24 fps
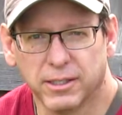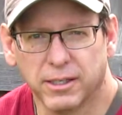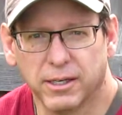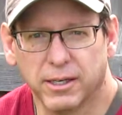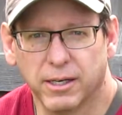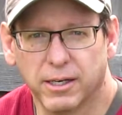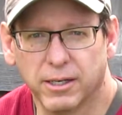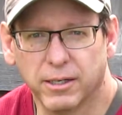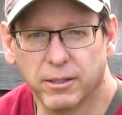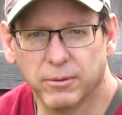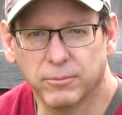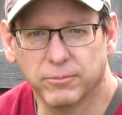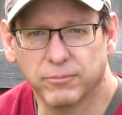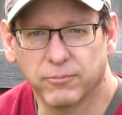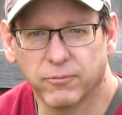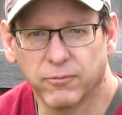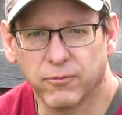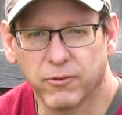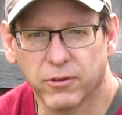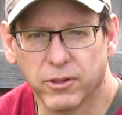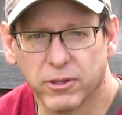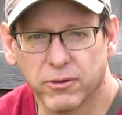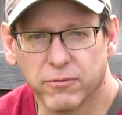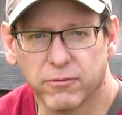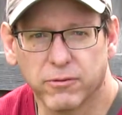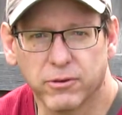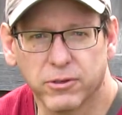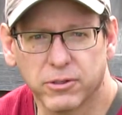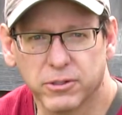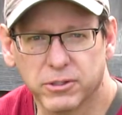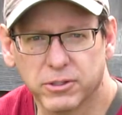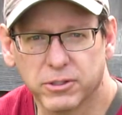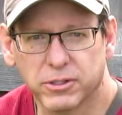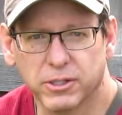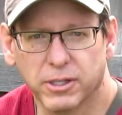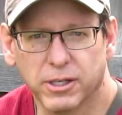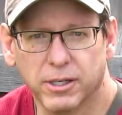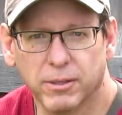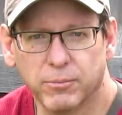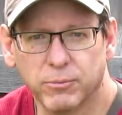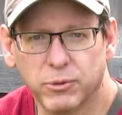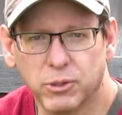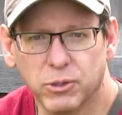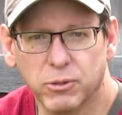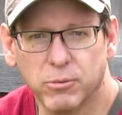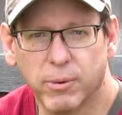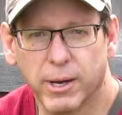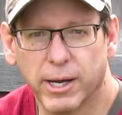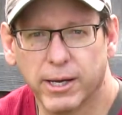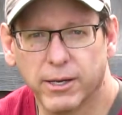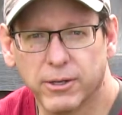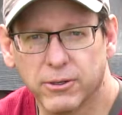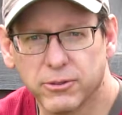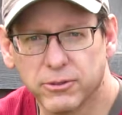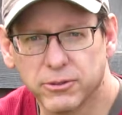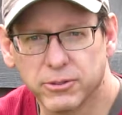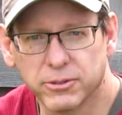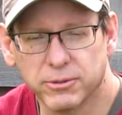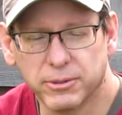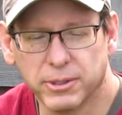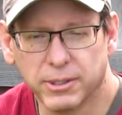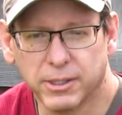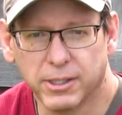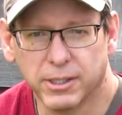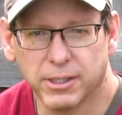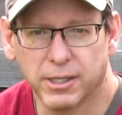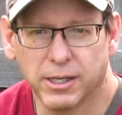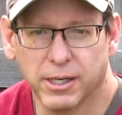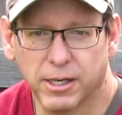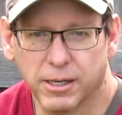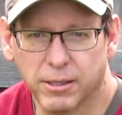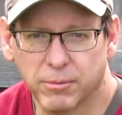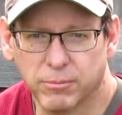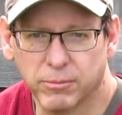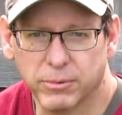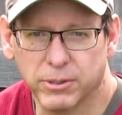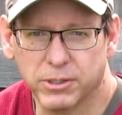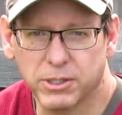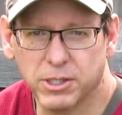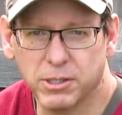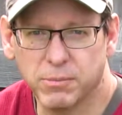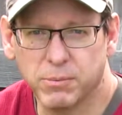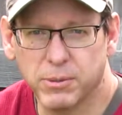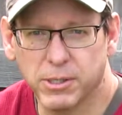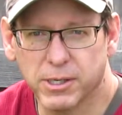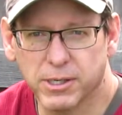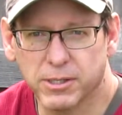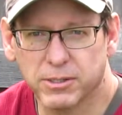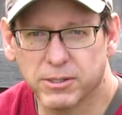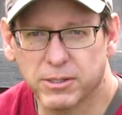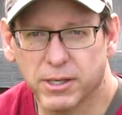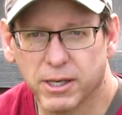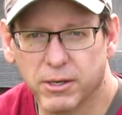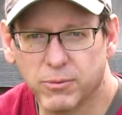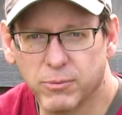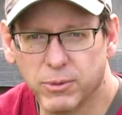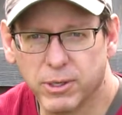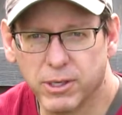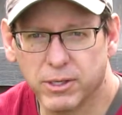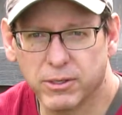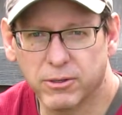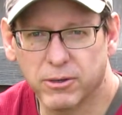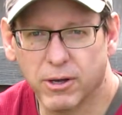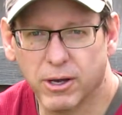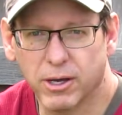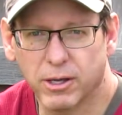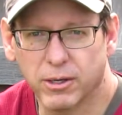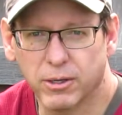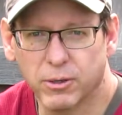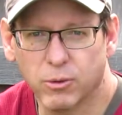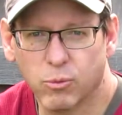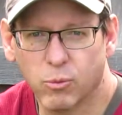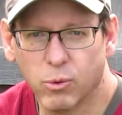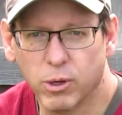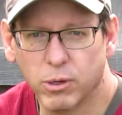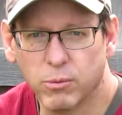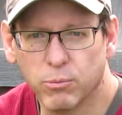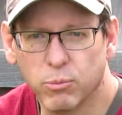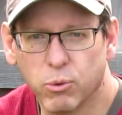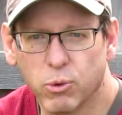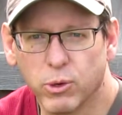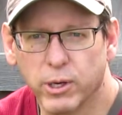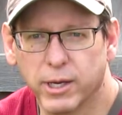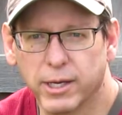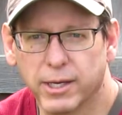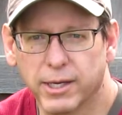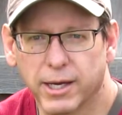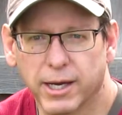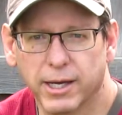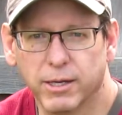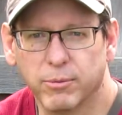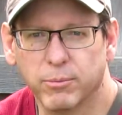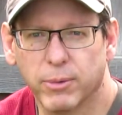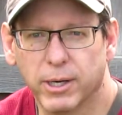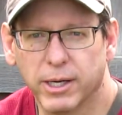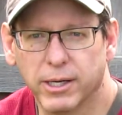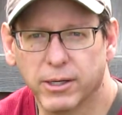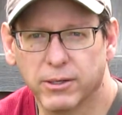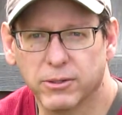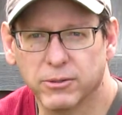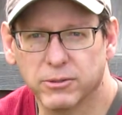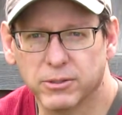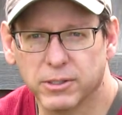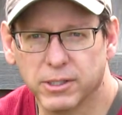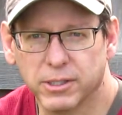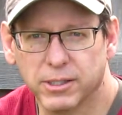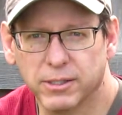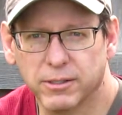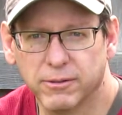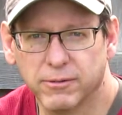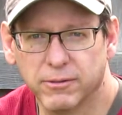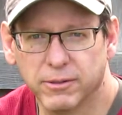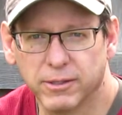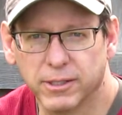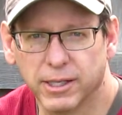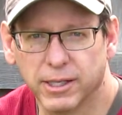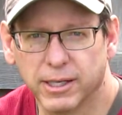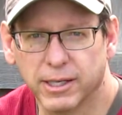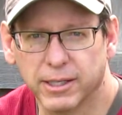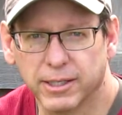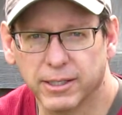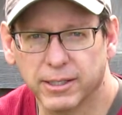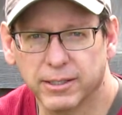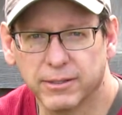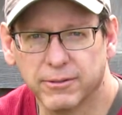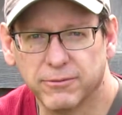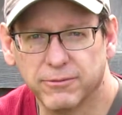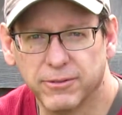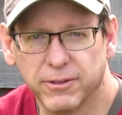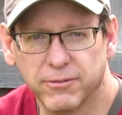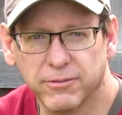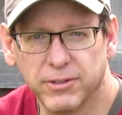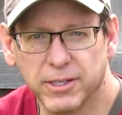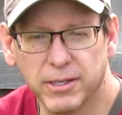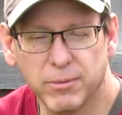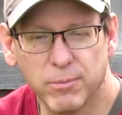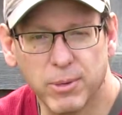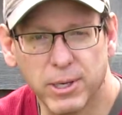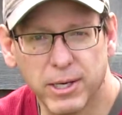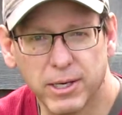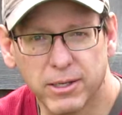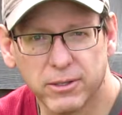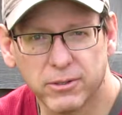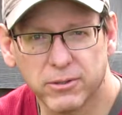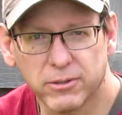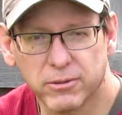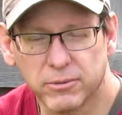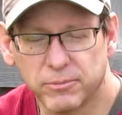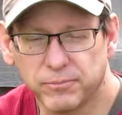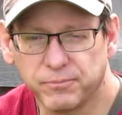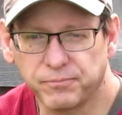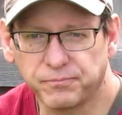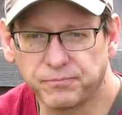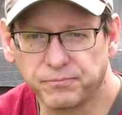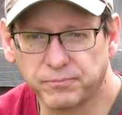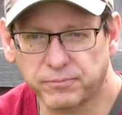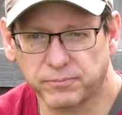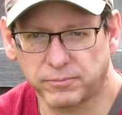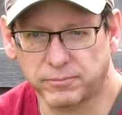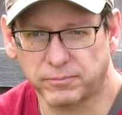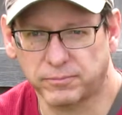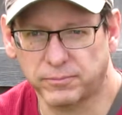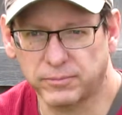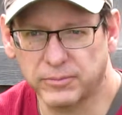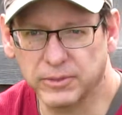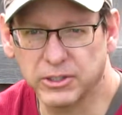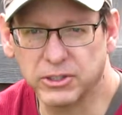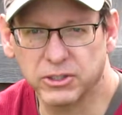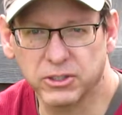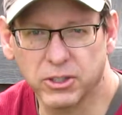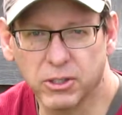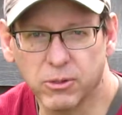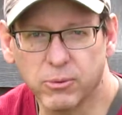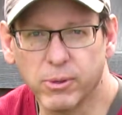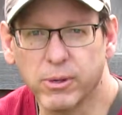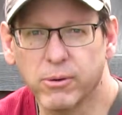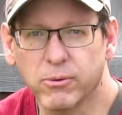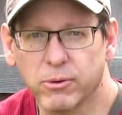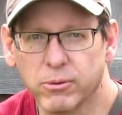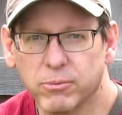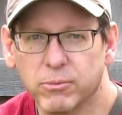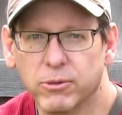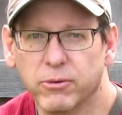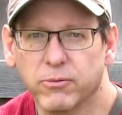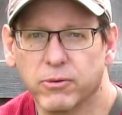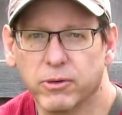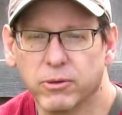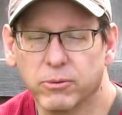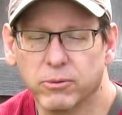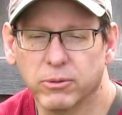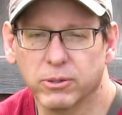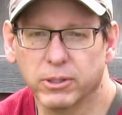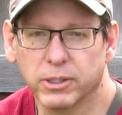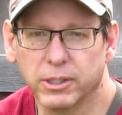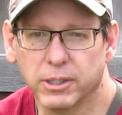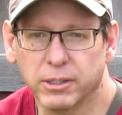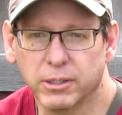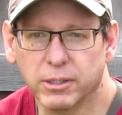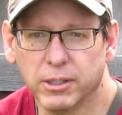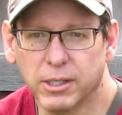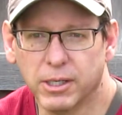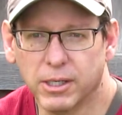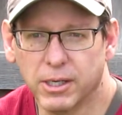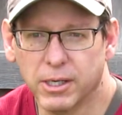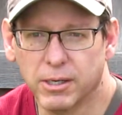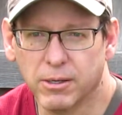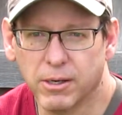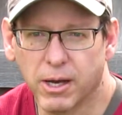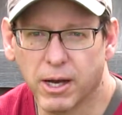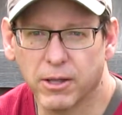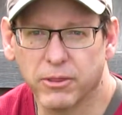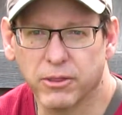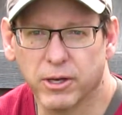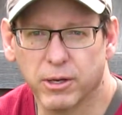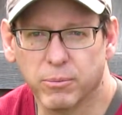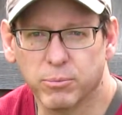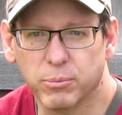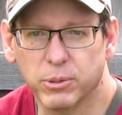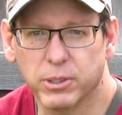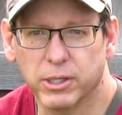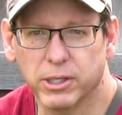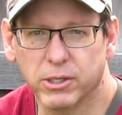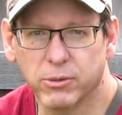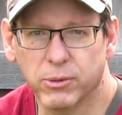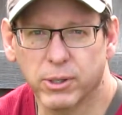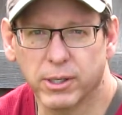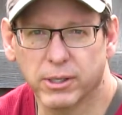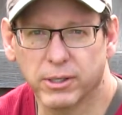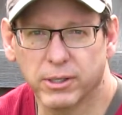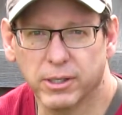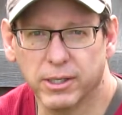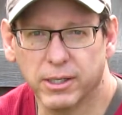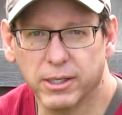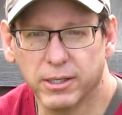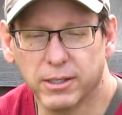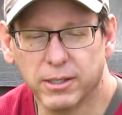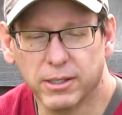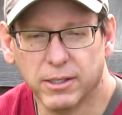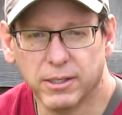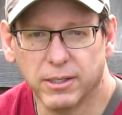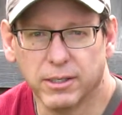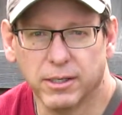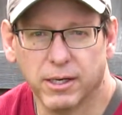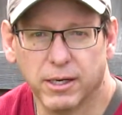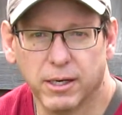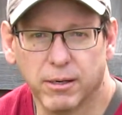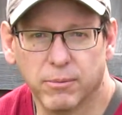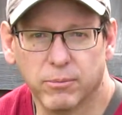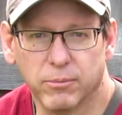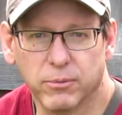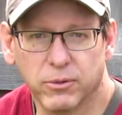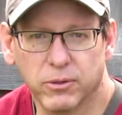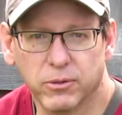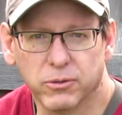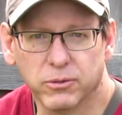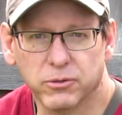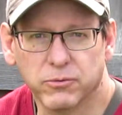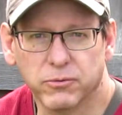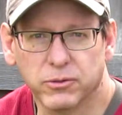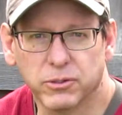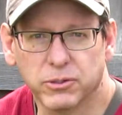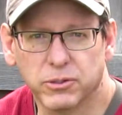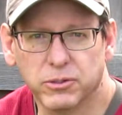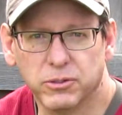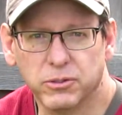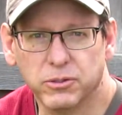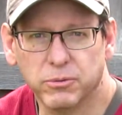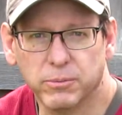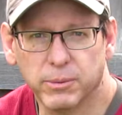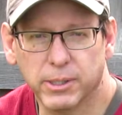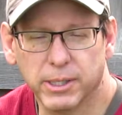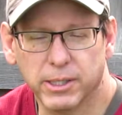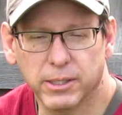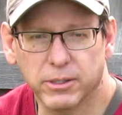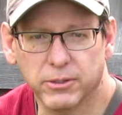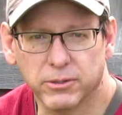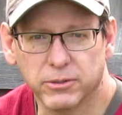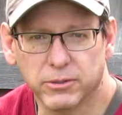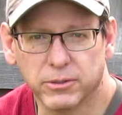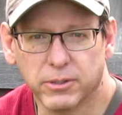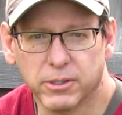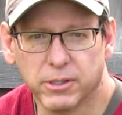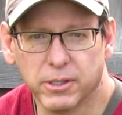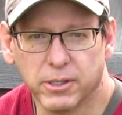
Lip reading: for the first 2 miles. The GPS said we had gone 1.9 miles in like 50 minutes. So we were moving really, I thought, pretty quickly those first 2 miles.